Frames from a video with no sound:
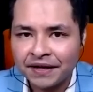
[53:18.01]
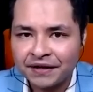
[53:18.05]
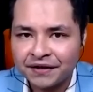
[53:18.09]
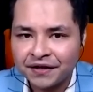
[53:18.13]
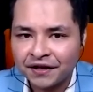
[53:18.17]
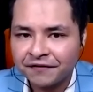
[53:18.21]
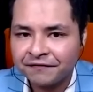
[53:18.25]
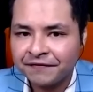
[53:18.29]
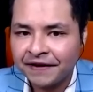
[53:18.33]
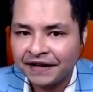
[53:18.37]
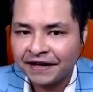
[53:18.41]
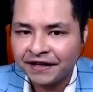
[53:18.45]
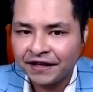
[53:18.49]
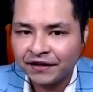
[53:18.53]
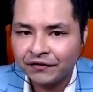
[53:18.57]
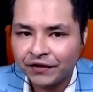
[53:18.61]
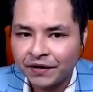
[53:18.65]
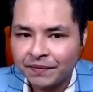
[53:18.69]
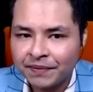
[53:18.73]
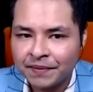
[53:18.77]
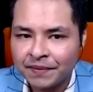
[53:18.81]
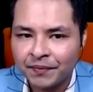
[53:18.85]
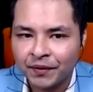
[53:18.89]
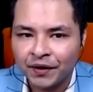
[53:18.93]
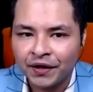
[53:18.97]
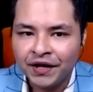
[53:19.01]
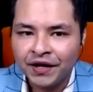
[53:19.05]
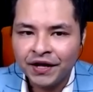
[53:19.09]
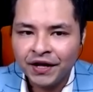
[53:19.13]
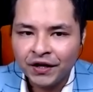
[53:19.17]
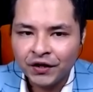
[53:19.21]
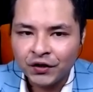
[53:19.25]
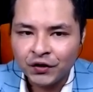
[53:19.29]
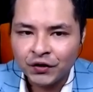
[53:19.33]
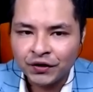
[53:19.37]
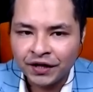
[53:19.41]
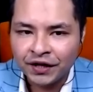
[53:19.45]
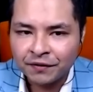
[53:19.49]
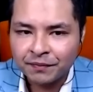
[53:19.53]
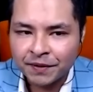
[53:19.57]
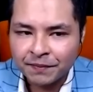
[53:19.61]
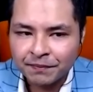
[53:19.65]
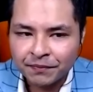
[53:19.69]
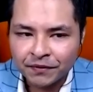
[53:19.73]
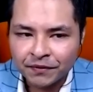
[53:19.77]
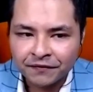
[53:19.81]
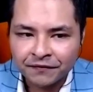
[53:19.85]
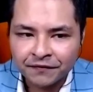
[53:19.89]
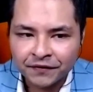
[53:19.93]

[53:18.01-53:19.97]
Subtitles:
just finding three people. These people,